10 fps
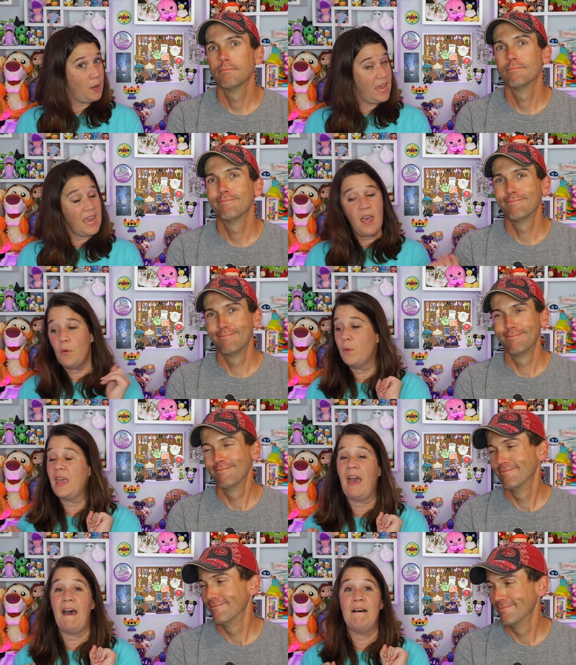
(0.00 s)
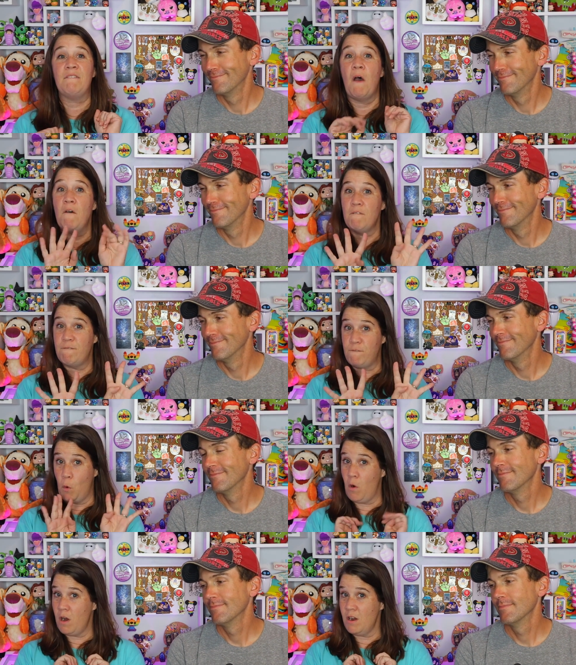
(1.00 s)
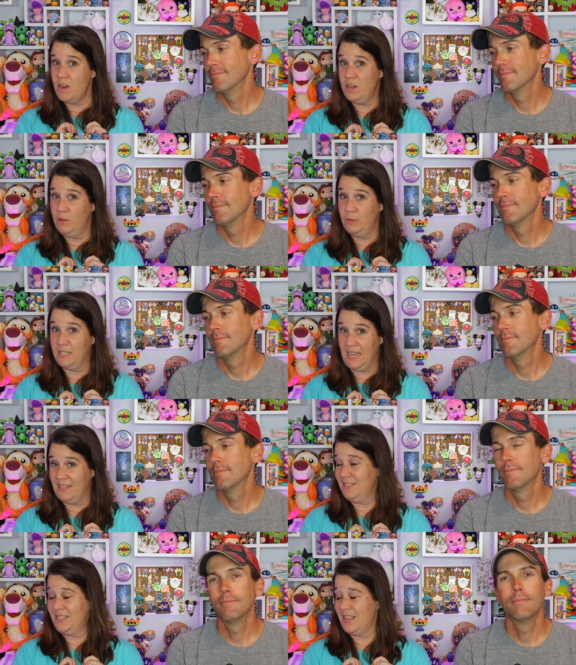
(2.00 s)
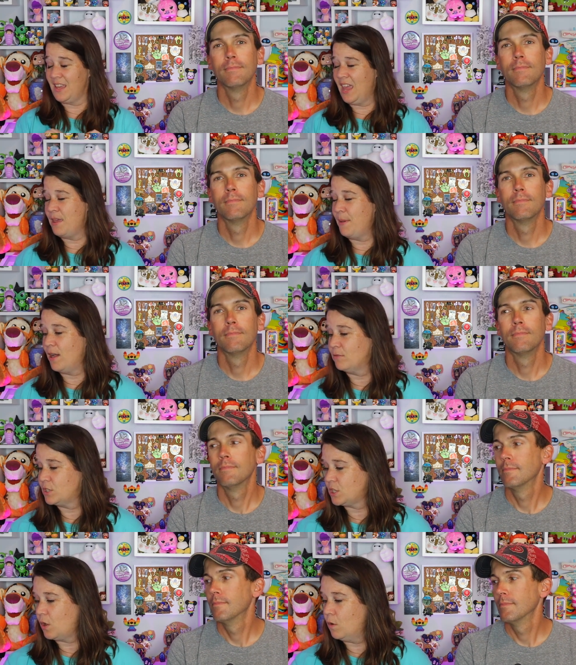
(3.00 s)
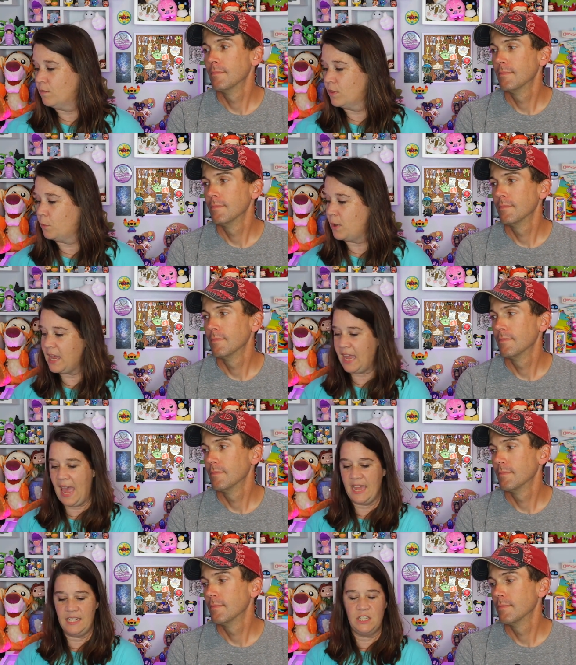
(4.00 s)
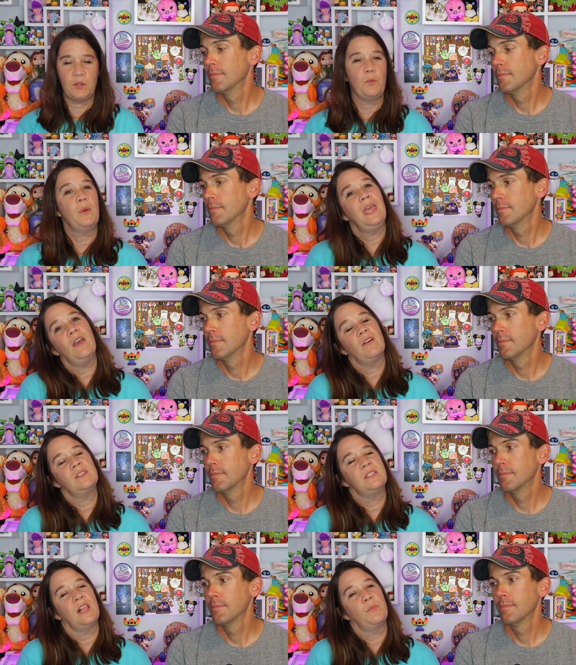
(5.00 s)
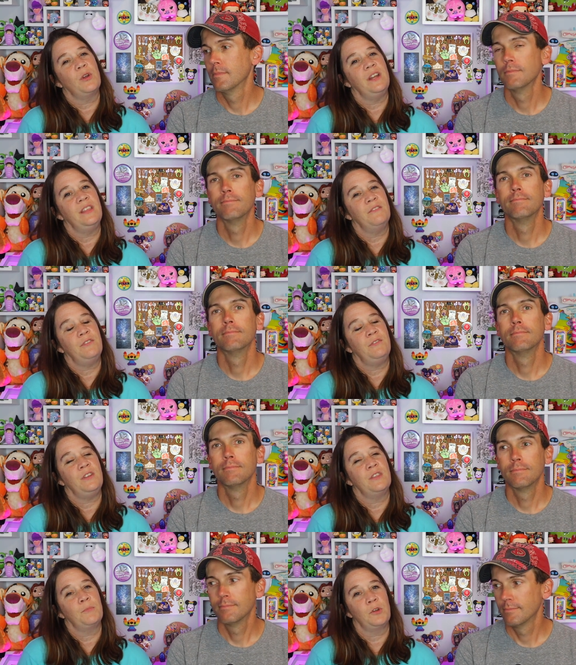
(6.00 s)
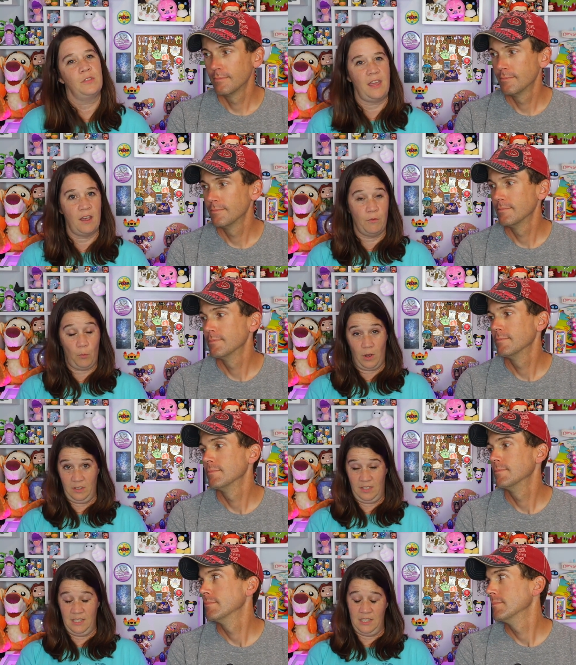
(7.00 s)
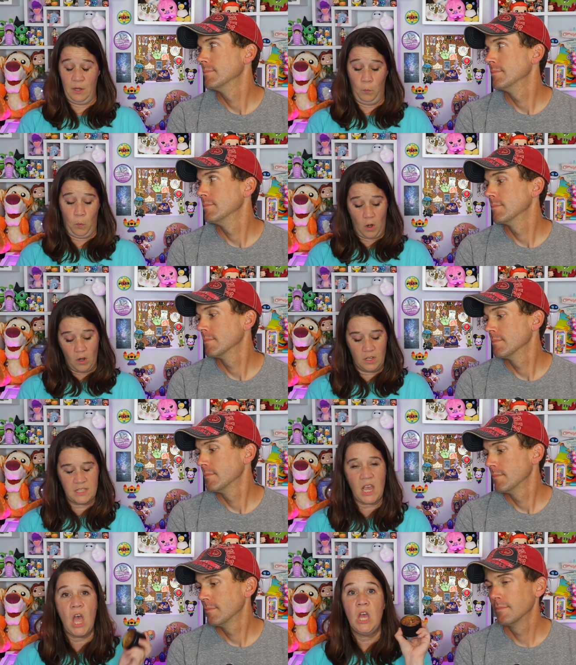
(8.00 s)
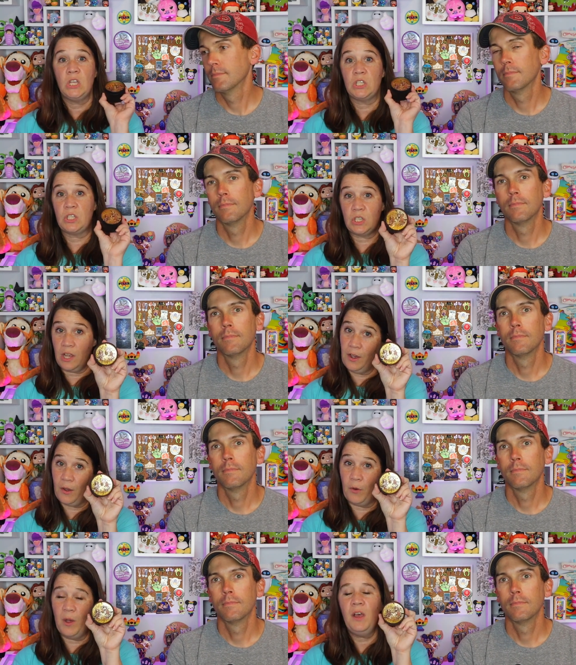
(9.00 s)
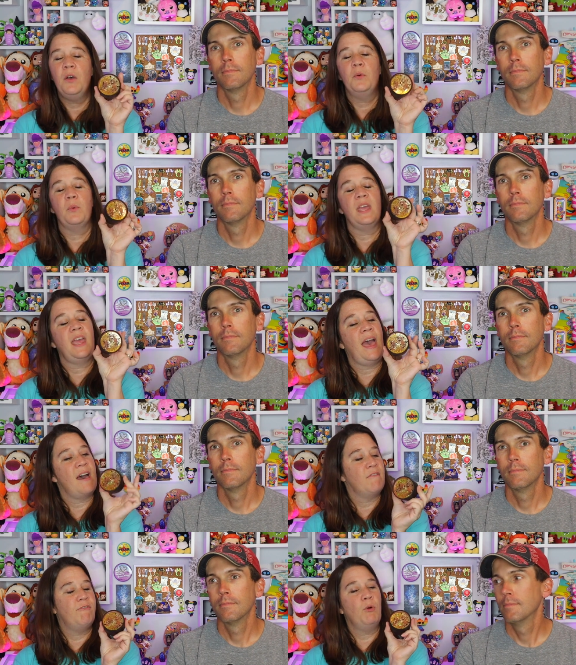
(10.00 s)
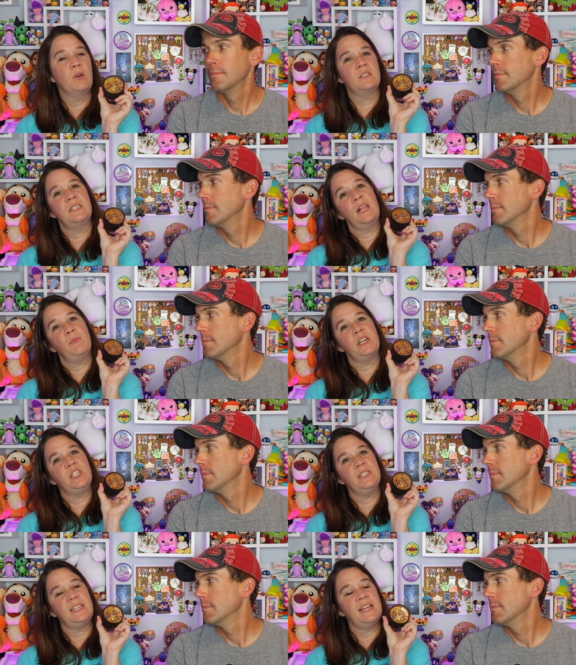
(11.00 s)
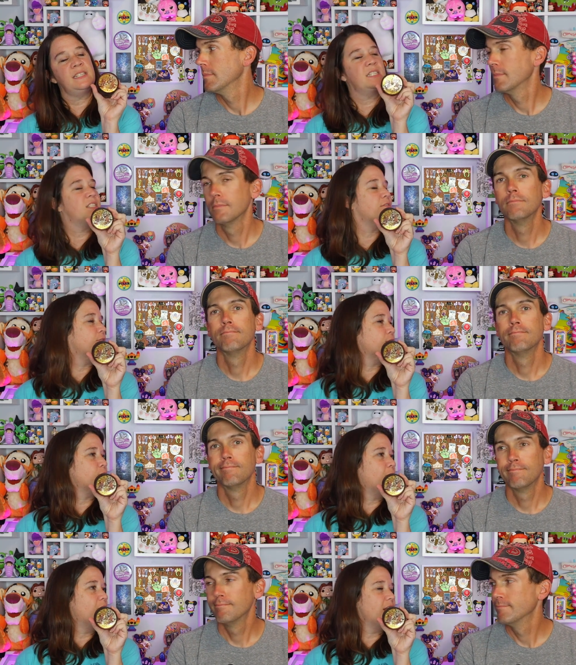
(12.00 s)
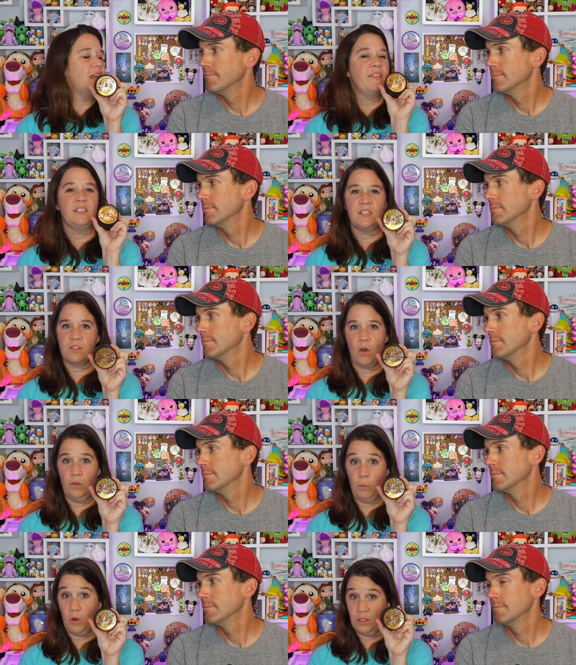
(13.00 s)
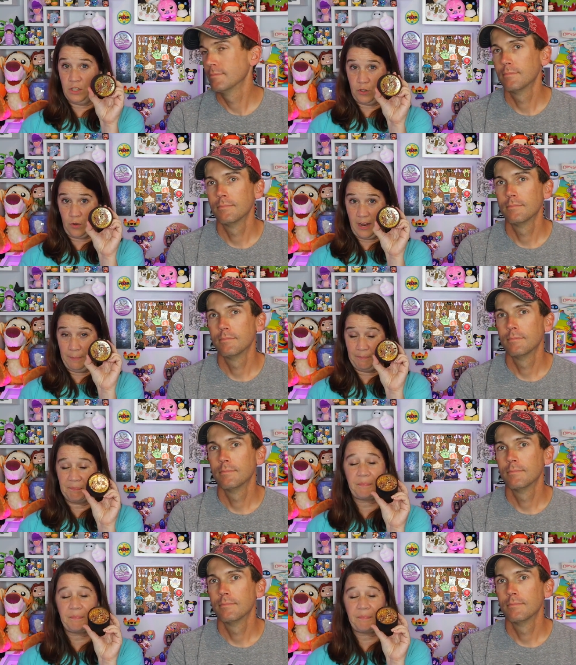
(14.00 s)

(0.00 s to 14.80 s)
Speaker 1: we? We have four new scents that came out over the weekend. We are celebrating the 50th birthday of Walt Disney World. So we have four celebration scents. The first one, this is called Walt's Dream.